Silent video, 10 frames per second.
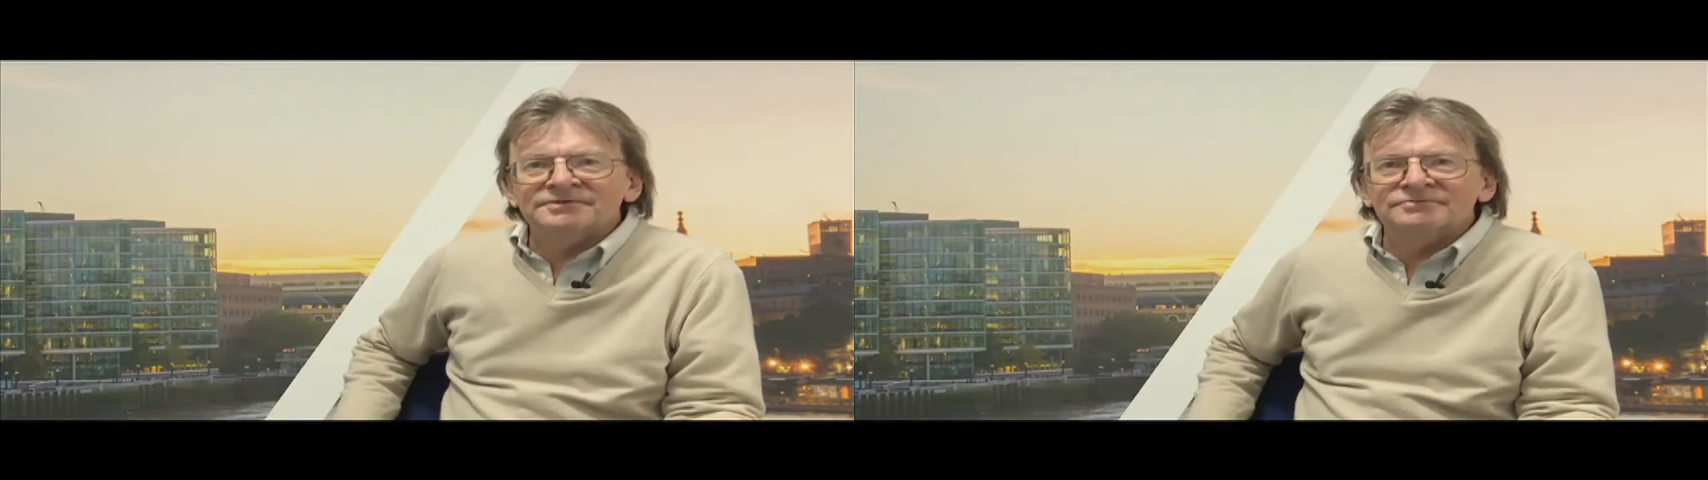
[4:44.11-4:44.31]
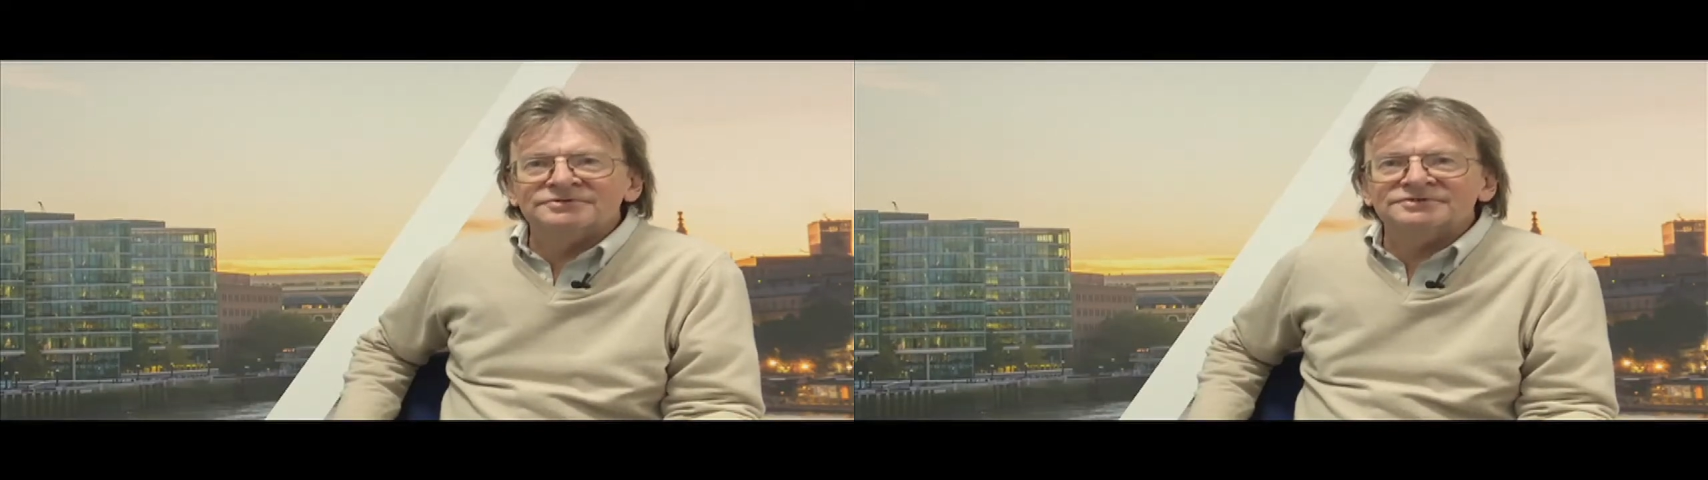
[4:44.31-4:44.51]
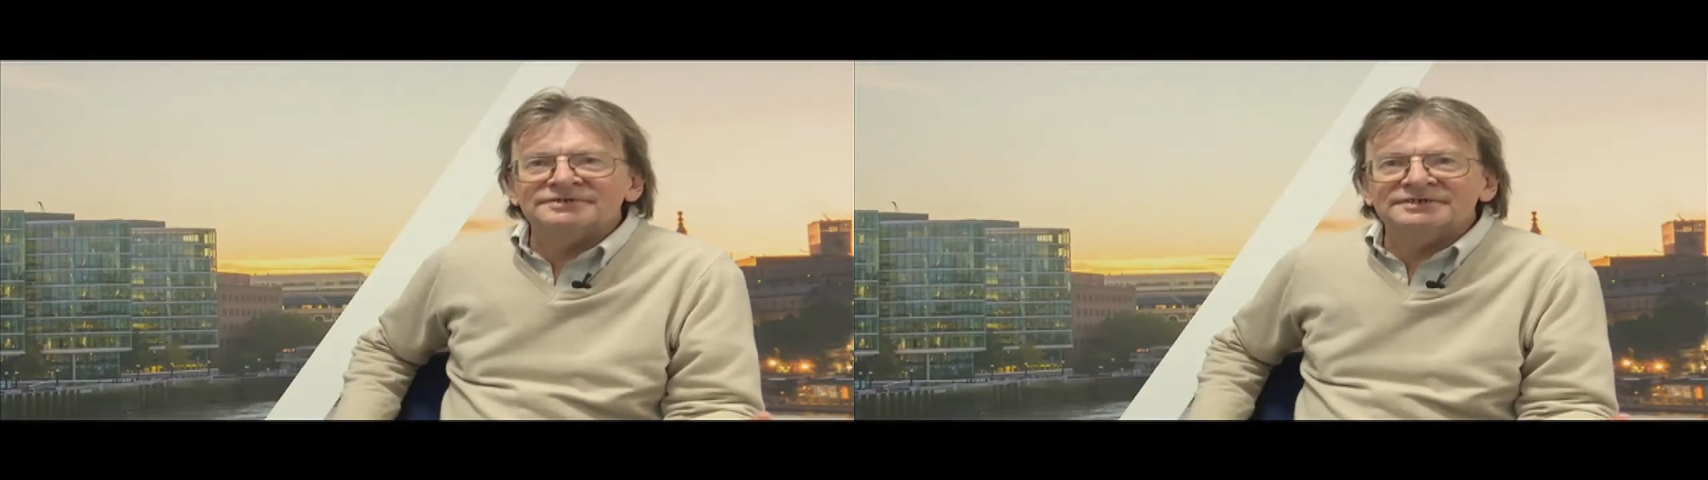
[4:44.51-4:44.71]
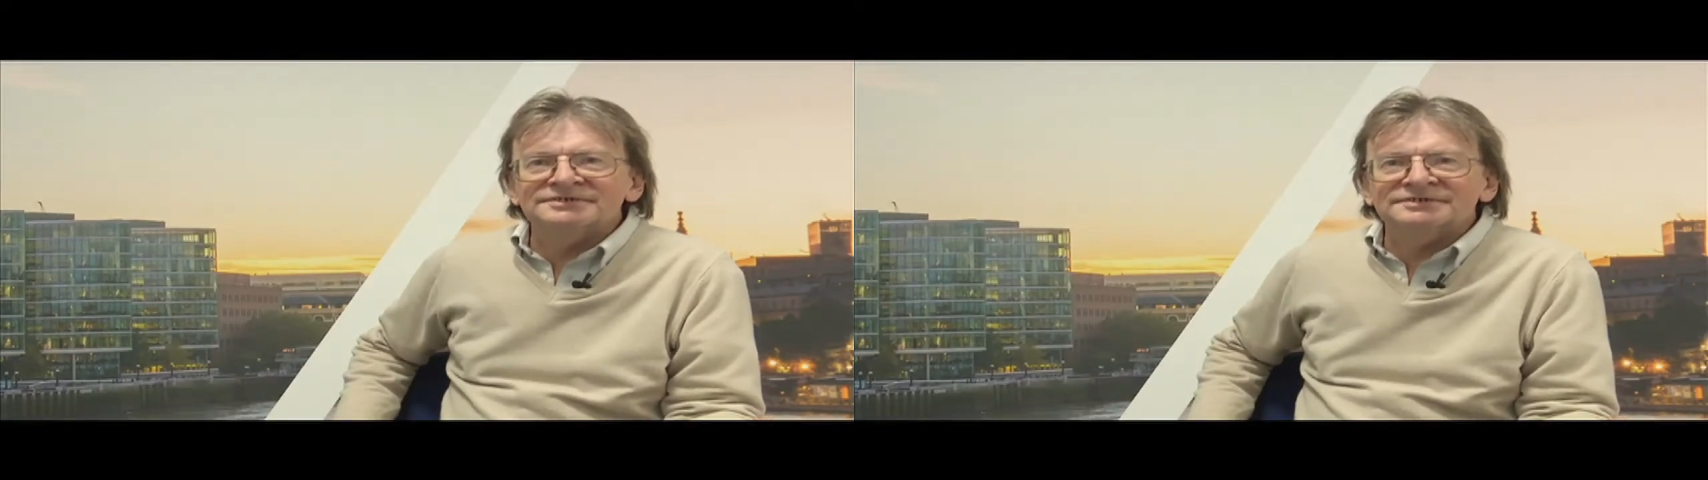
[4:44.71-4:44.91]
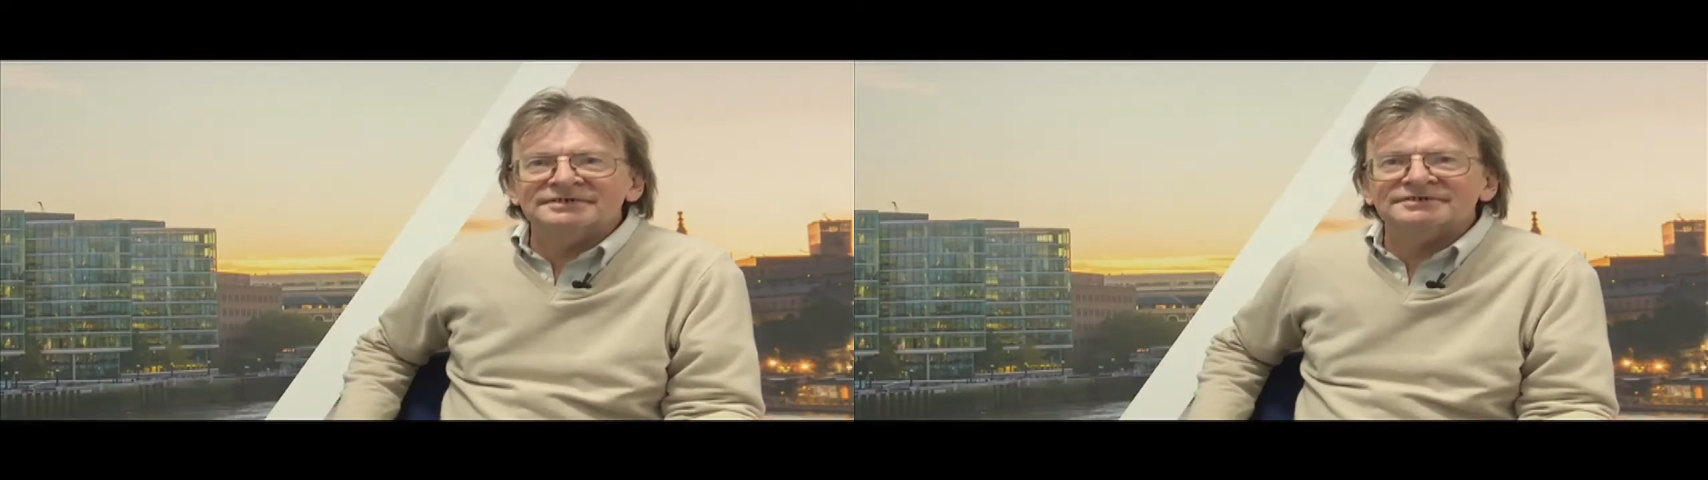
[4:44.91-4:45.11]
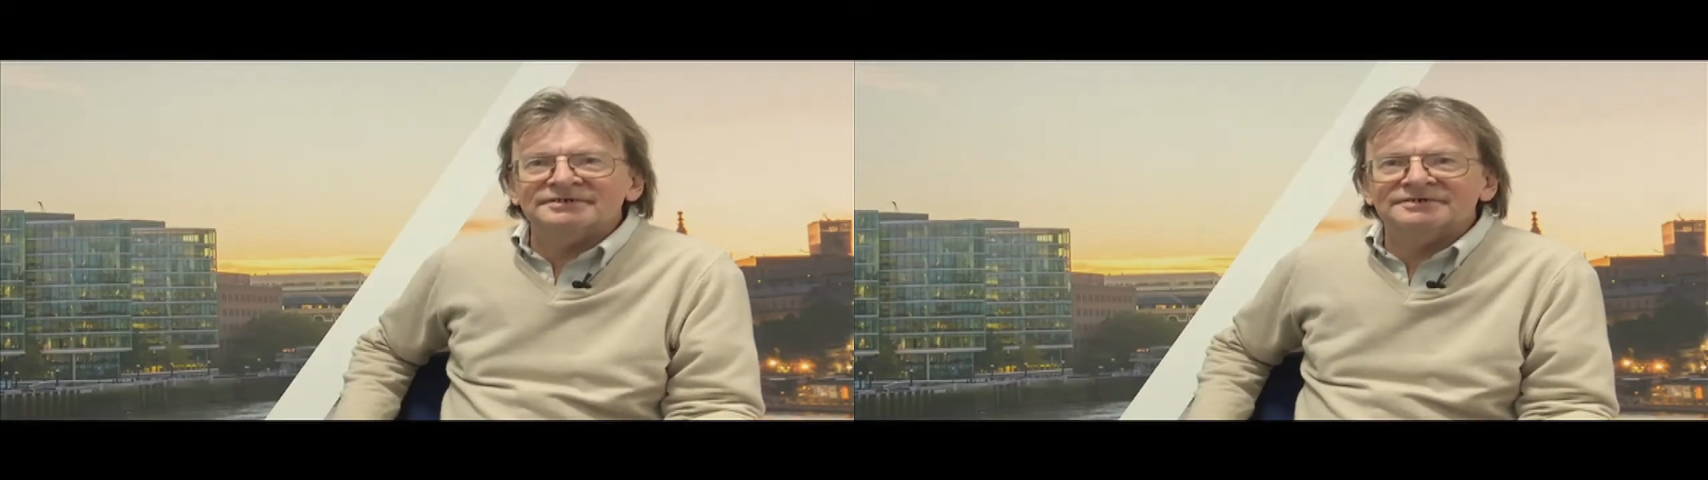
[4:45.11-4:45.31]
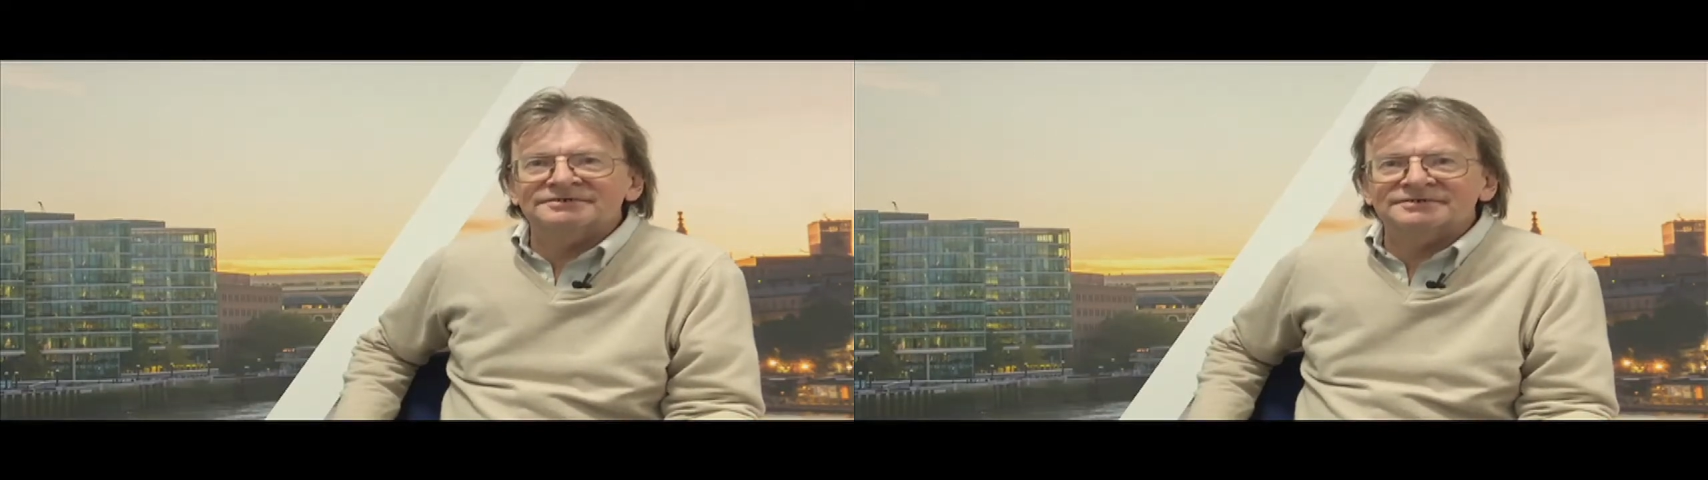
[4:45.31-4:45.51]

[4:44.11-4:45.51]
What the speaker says: which the internet can't,